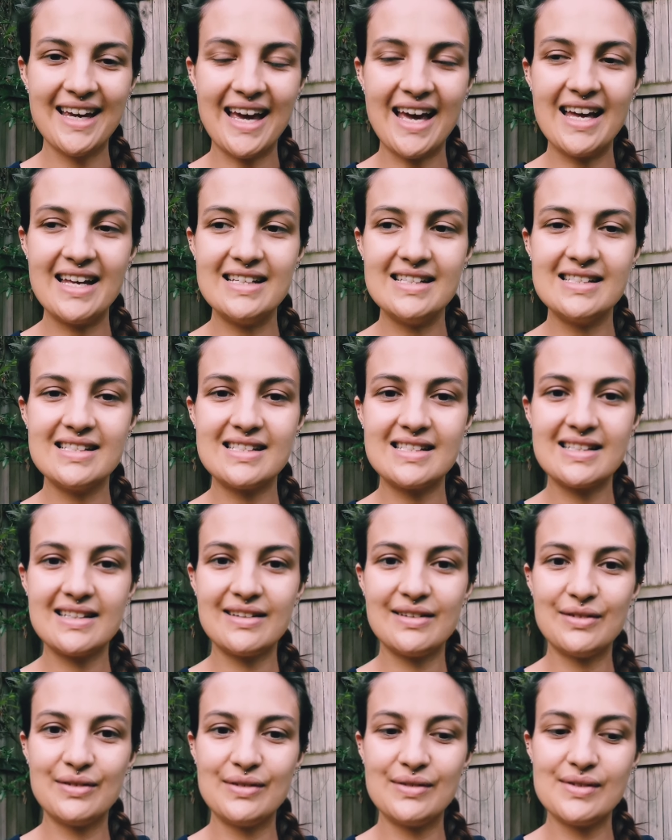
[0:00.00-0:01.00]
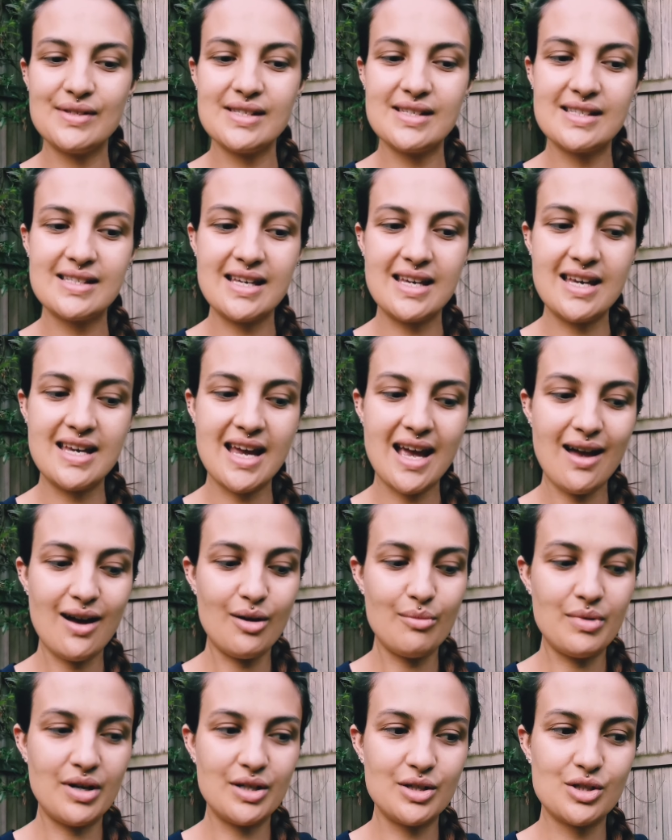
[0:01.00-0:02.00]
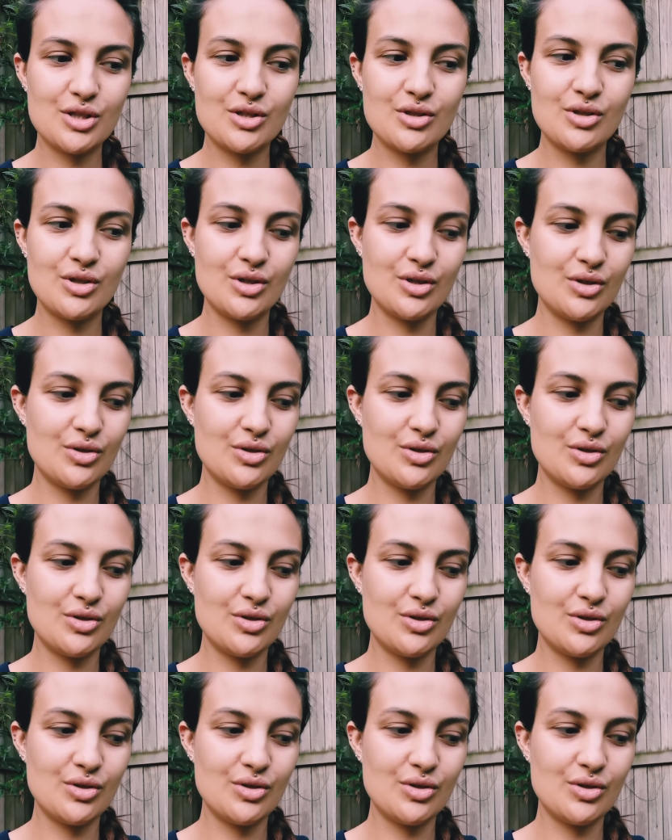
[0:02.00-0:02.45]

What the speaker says: and see how much